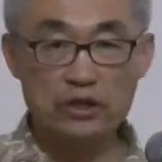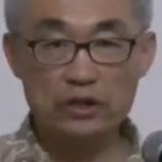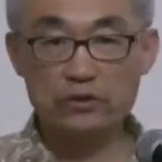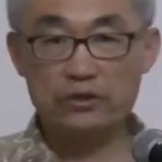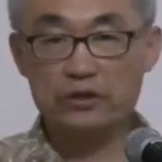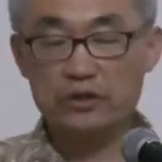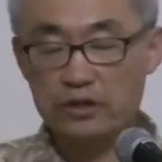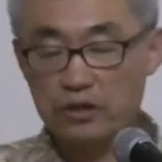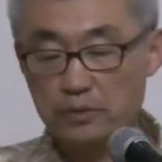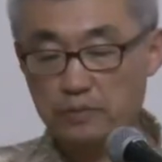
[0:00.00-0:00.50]
here
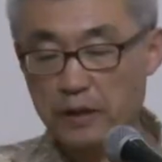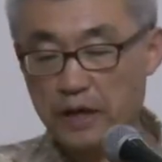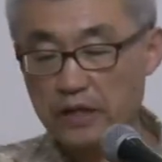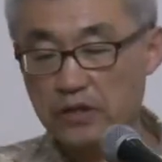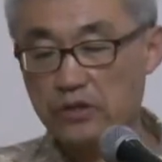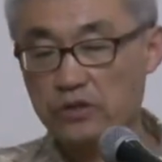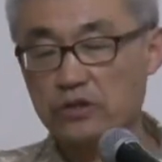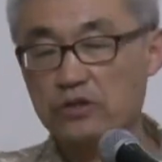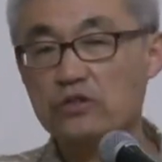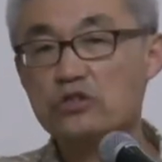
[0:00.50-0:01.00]
in this
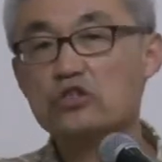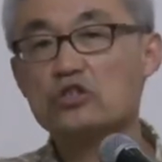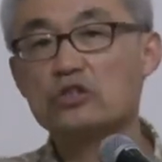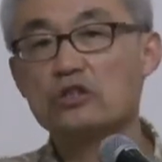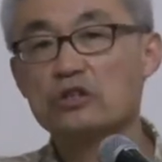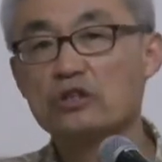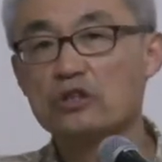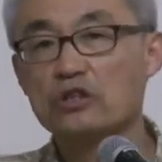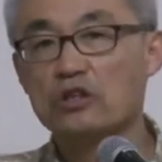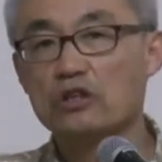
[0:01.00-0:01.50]
passage,
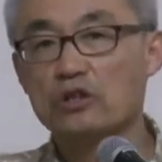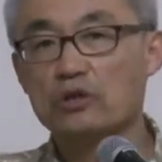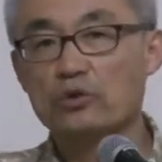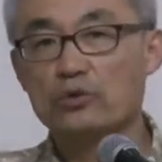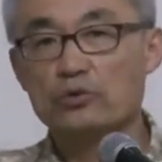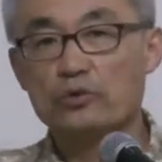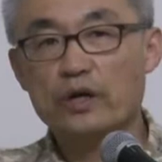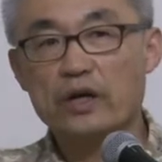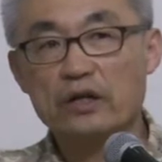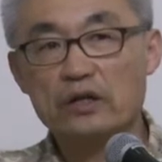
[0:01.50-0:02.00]

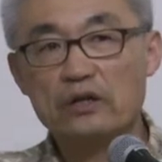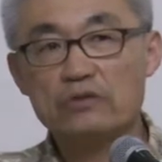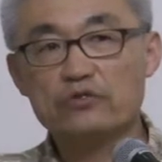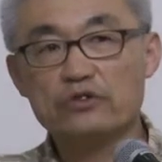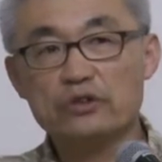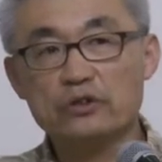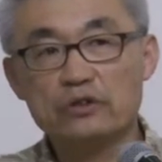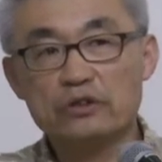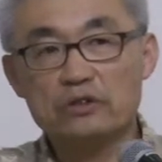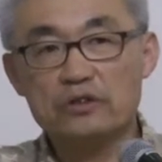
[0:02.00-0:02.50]
we are
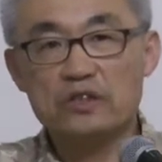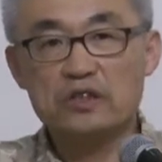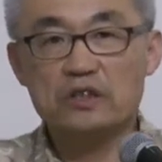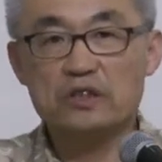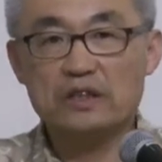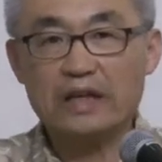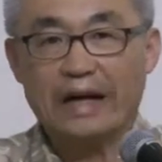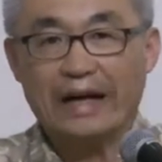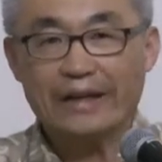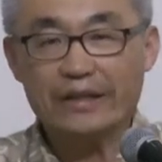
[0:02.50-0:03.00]
given
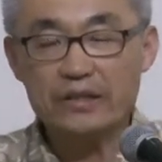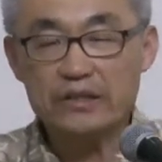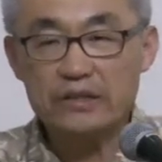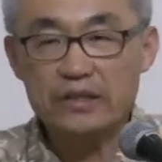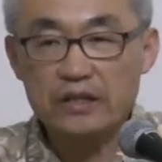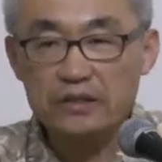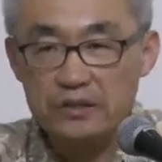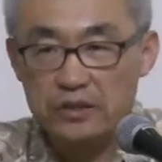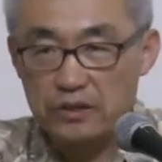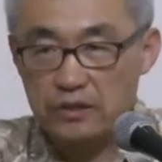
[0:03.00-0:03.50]
the
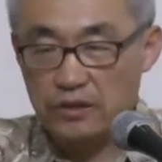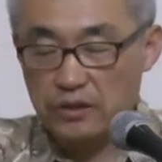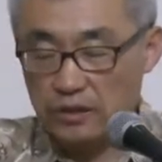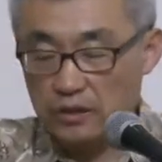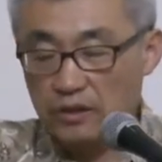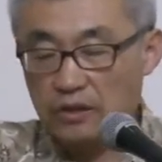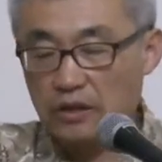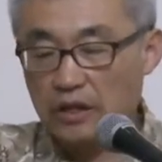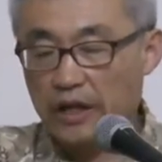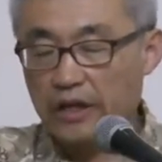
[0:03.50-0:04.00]

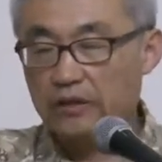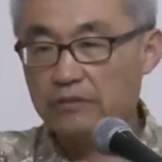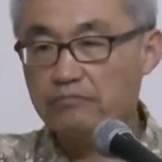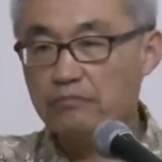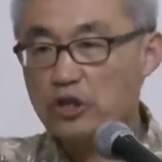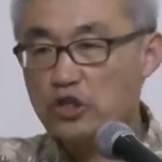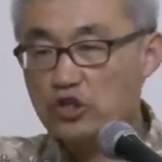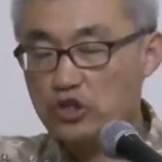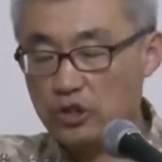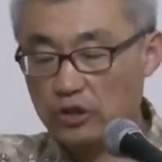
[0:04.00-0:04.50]
identity and
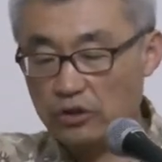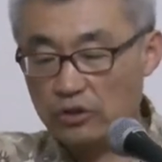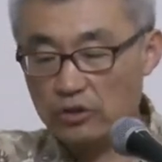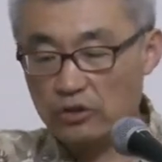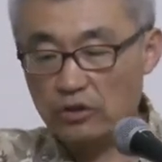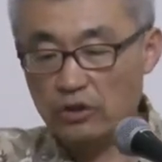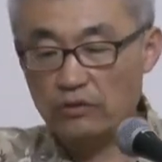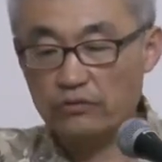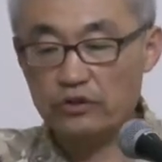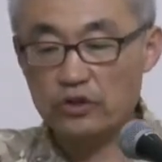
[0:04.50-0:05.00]

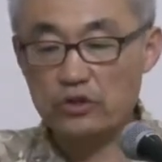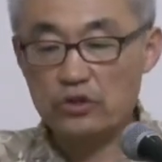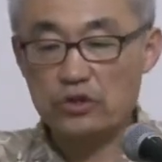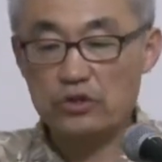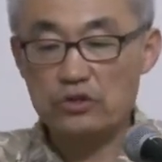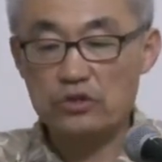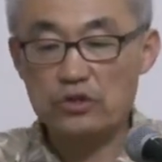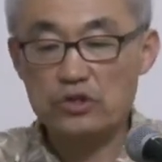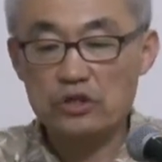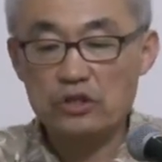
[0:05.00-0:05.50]
mission of the
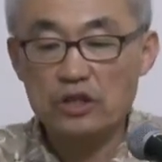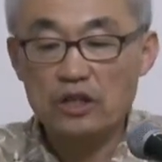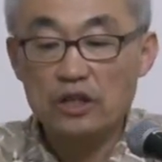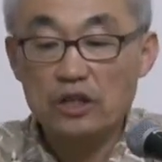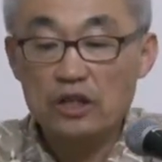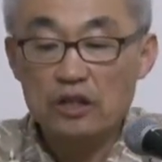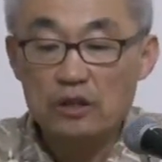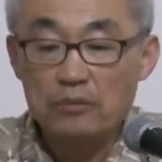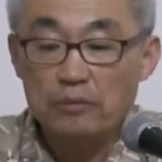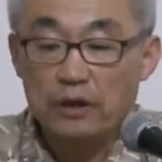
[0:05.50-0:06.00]
church.
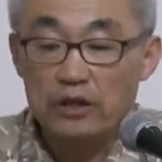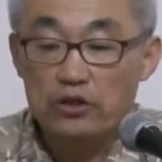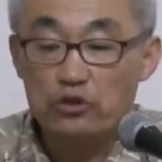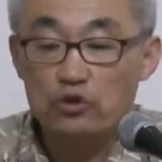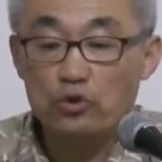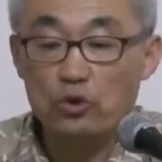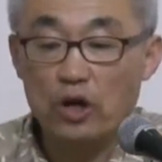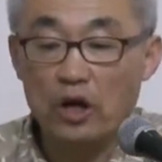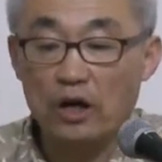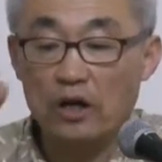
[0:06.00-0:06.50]
But
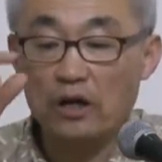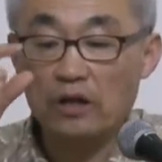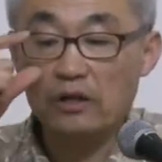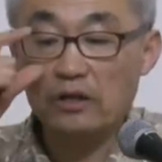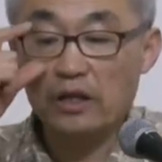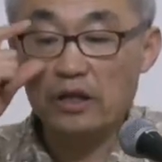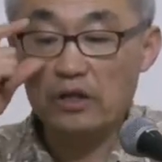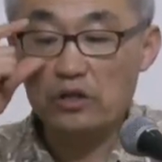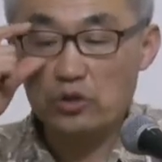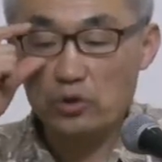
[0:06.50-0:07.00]
you
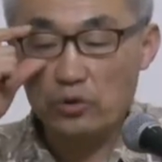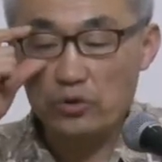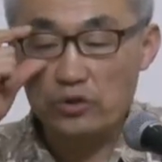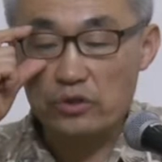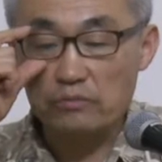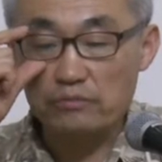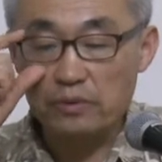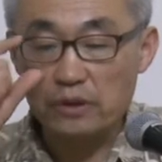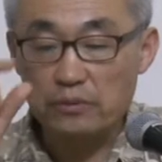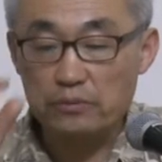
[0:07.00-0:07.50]
are a
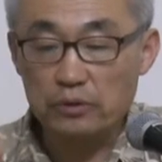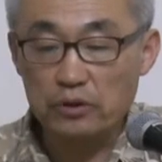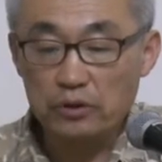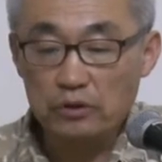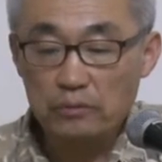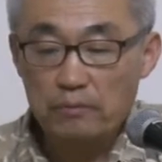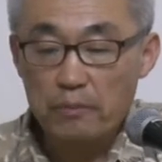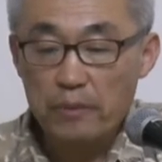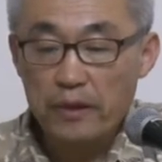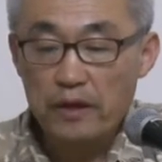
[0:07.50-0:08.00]
chosen people,
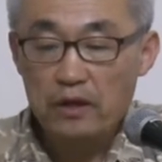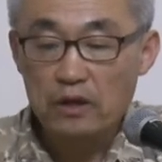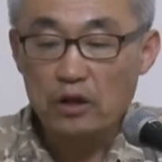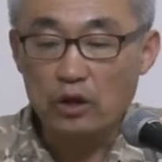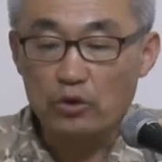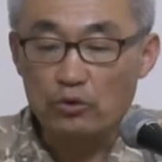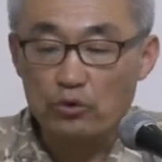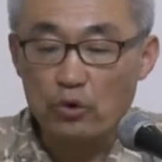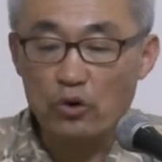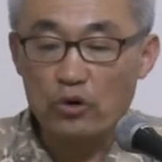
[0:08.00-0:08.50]

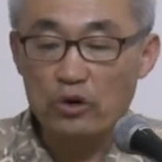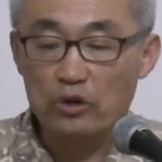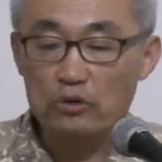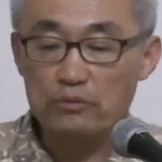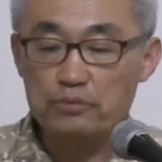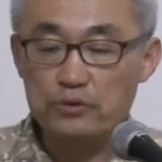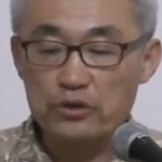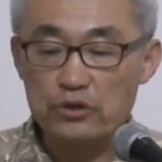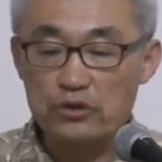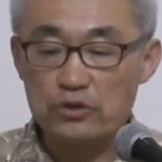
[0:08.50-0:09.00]
a royal
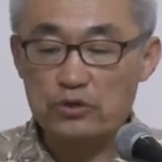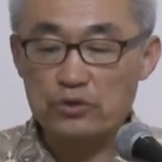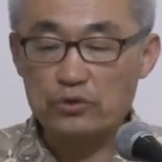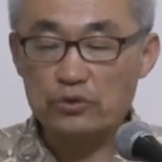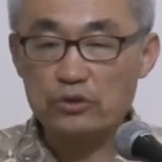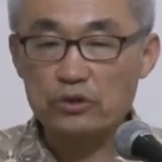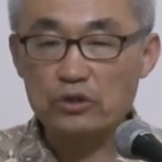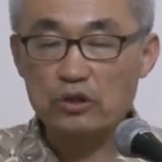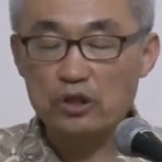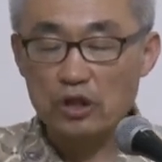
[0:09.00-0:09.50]

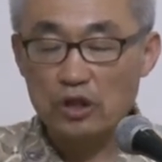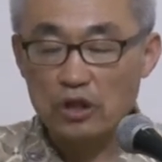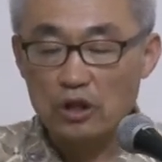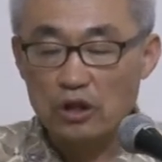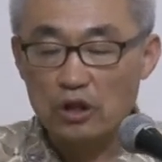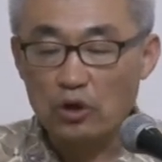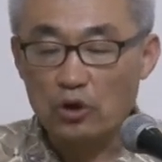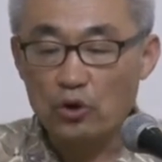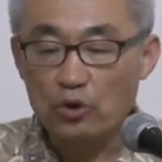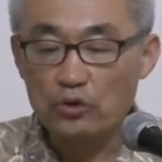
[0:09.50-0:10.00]
priesthood,
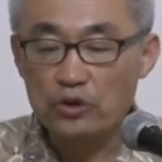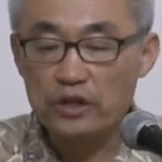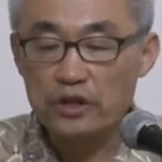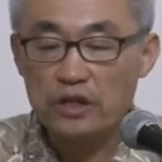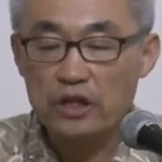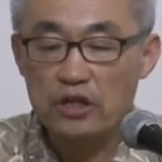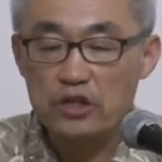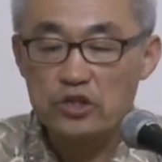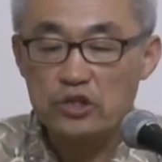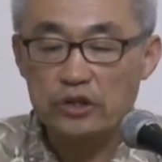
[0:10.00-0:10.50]
a holy
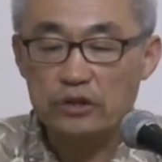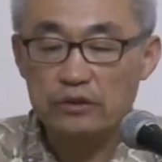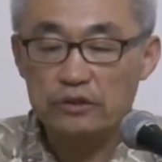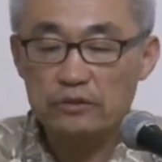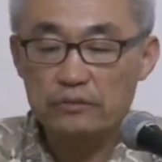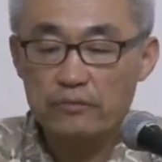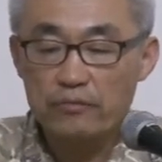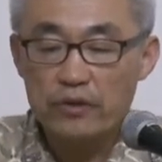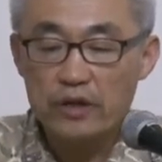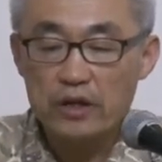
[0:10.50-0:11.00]
nation,